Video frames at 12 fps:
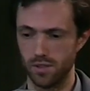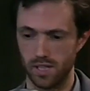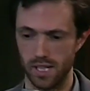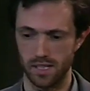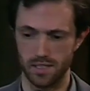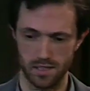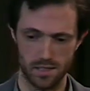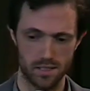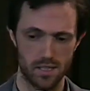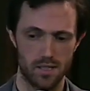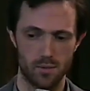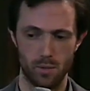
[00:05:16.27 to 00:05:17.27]
The next is
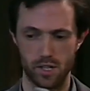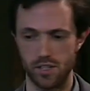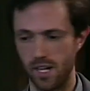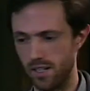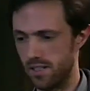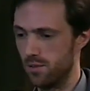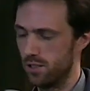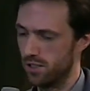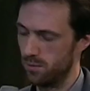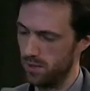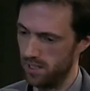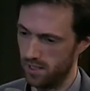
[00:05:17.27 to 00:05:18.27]
picture editing, which
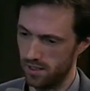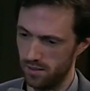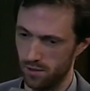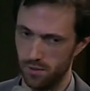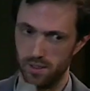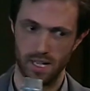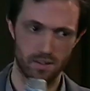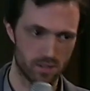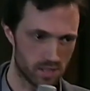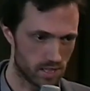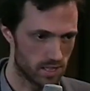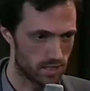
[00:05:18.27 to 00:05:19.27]
could be involved in
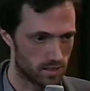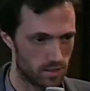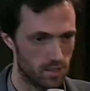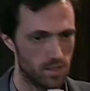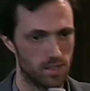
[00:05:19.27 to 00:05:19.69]
advertising.